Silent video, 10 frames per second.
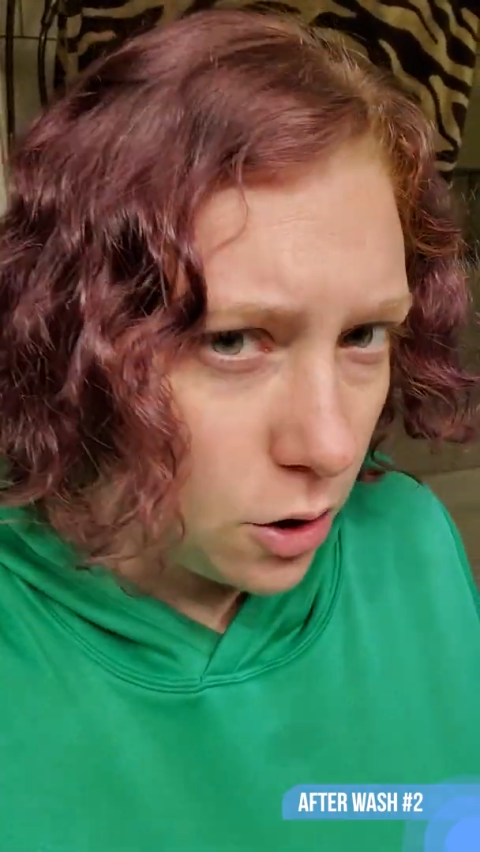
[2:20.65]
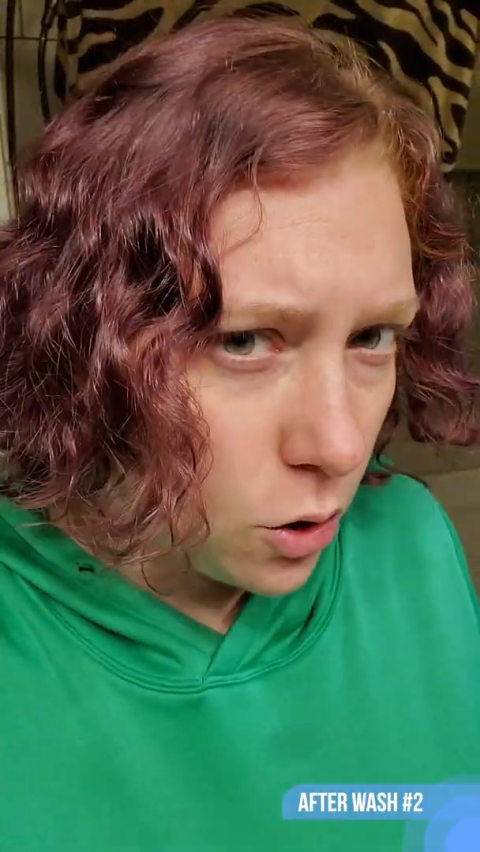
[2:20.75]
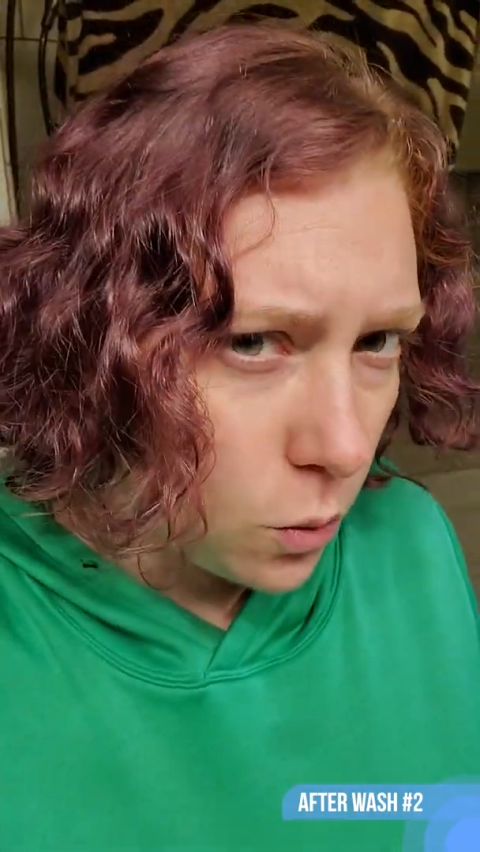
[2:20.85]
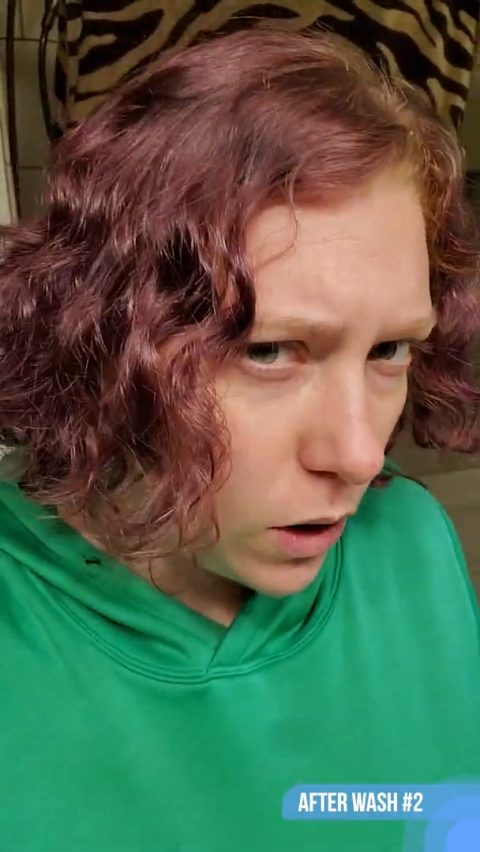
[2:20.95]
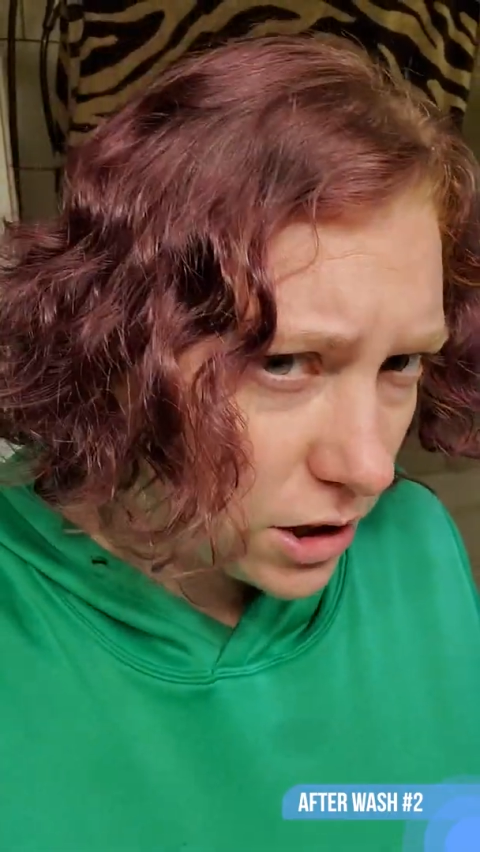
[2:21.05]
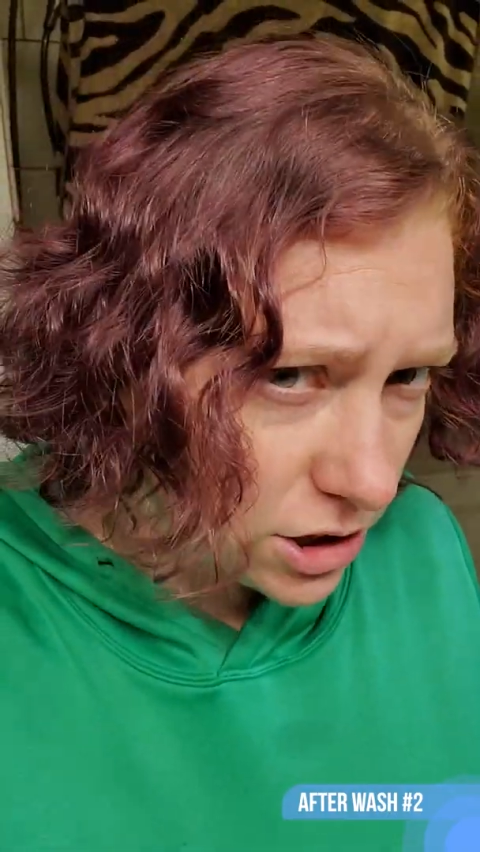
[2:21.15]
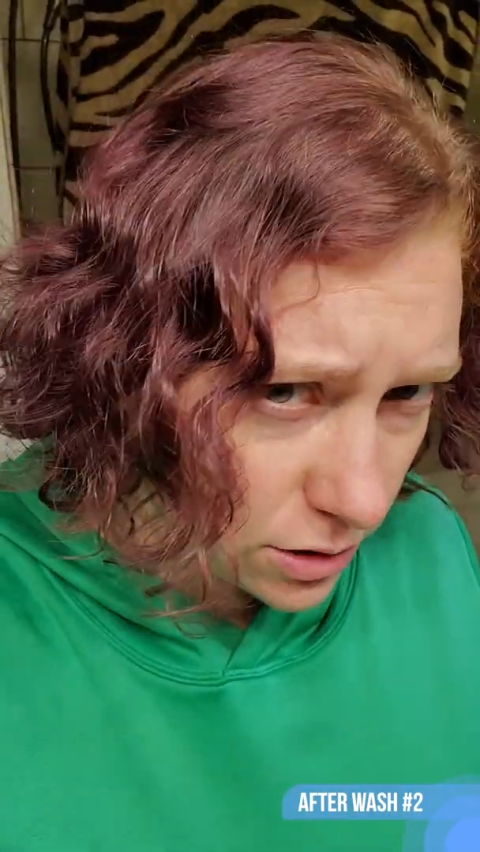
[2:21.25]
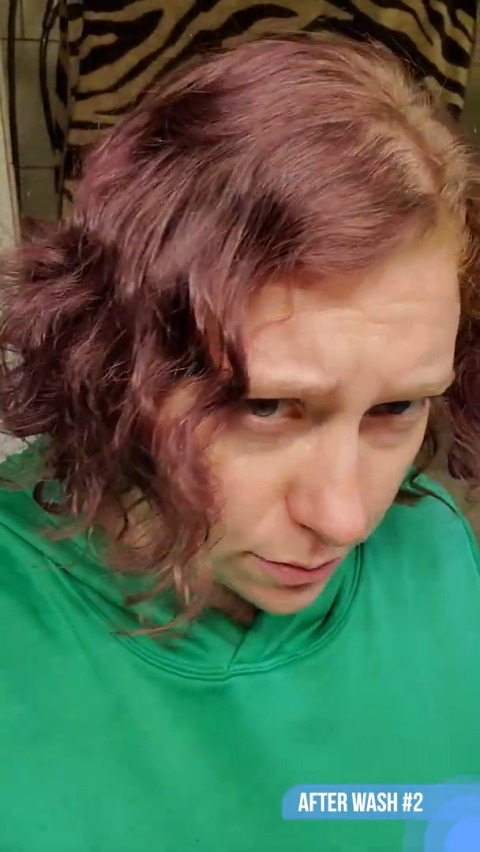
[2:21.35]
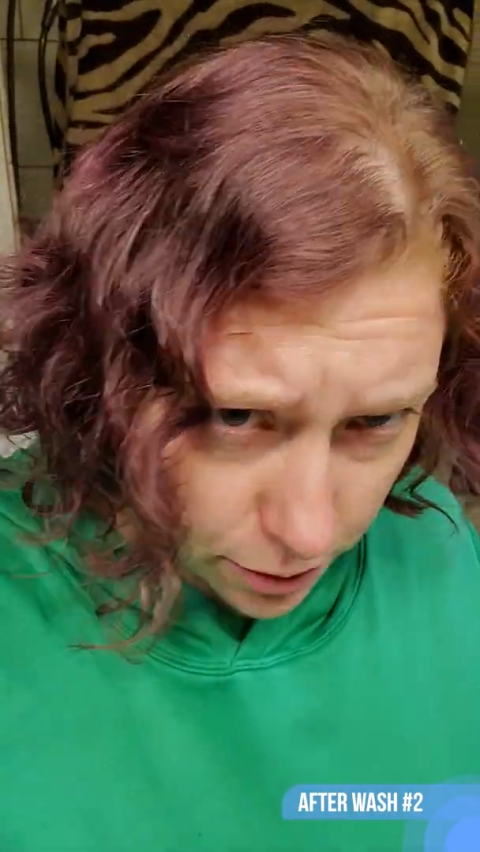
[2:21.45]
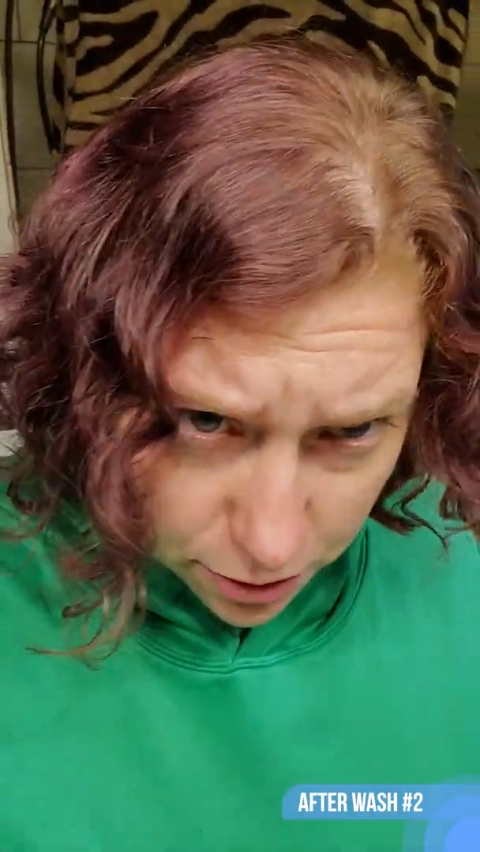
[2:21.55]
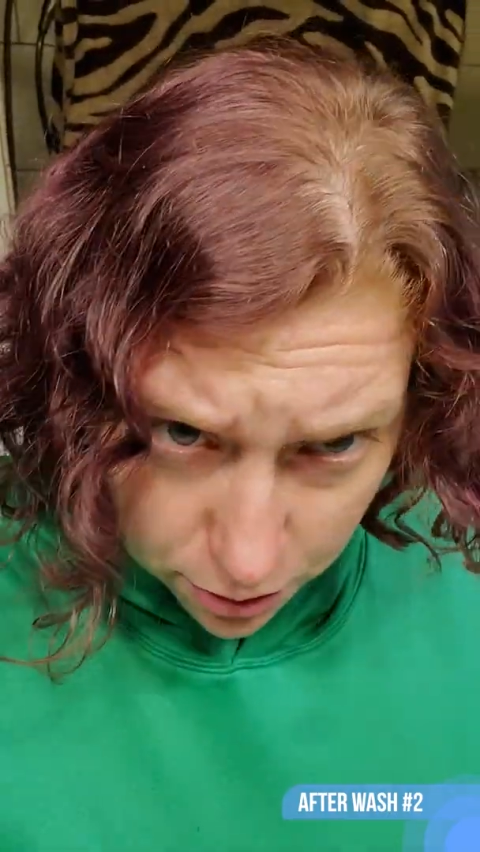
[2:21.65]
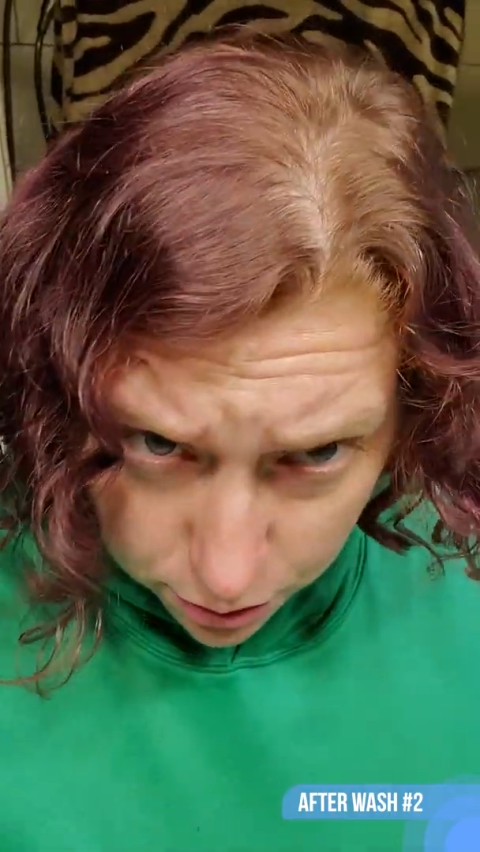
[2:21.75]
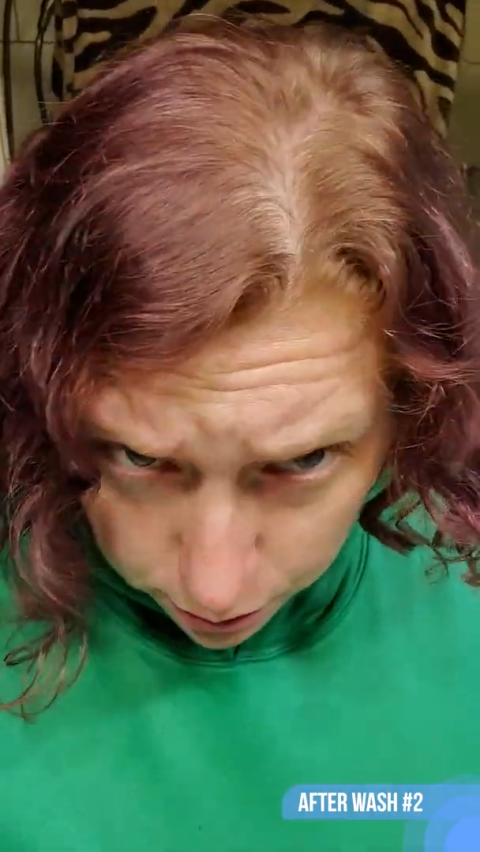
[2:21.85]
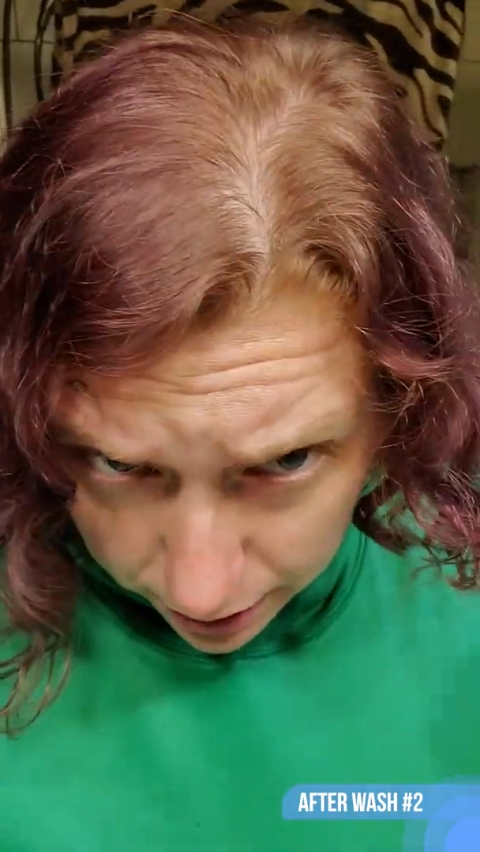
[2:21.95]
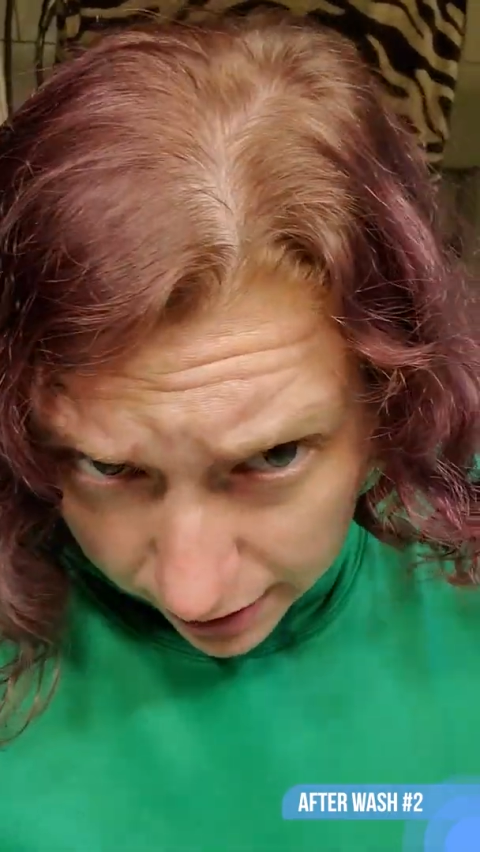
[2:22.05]
wash number
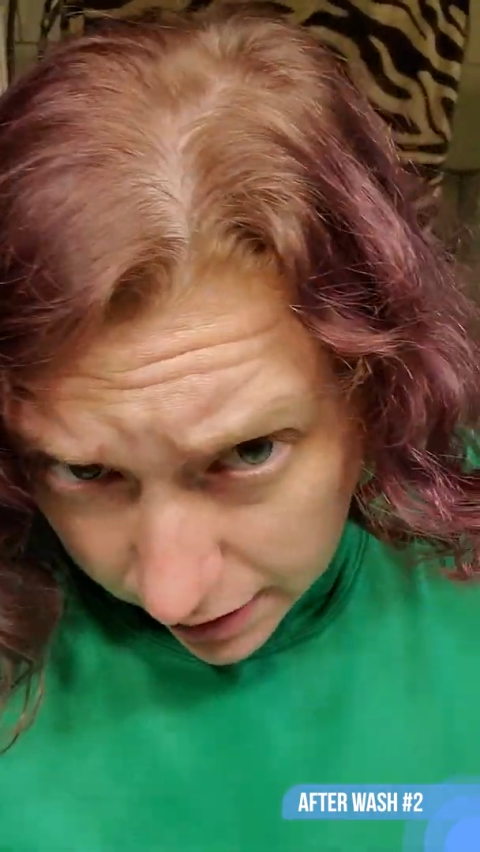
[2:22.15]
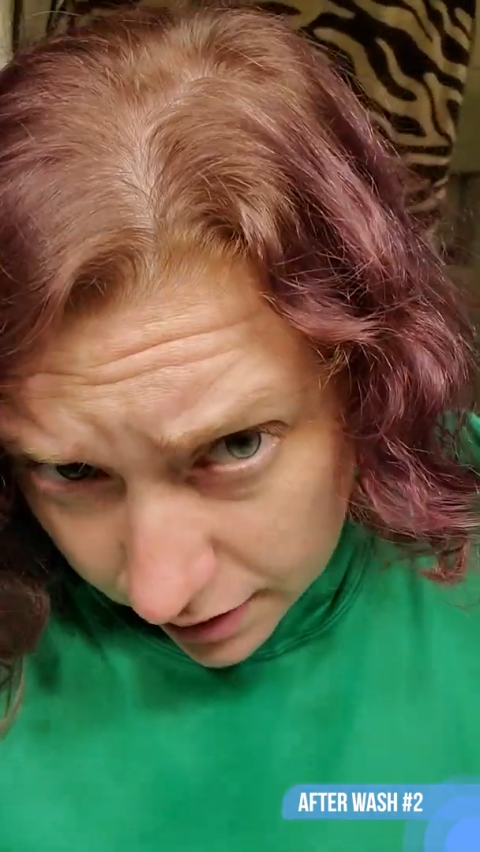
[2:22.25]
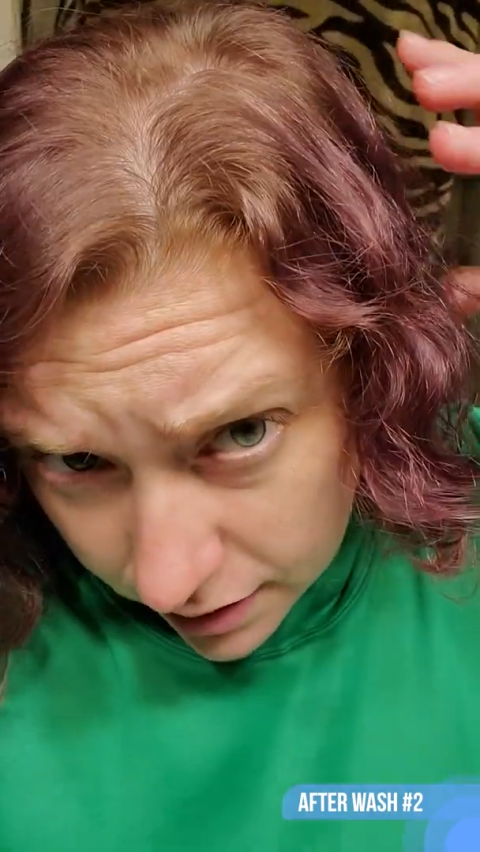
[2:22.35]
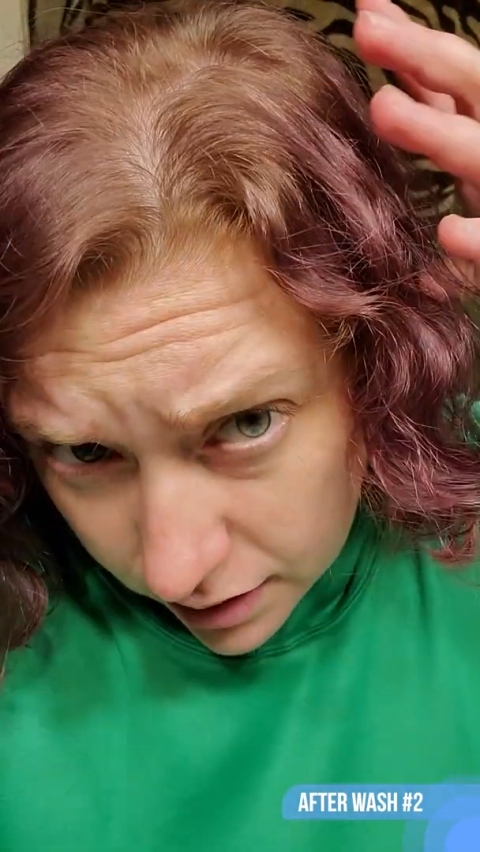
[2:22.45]
3.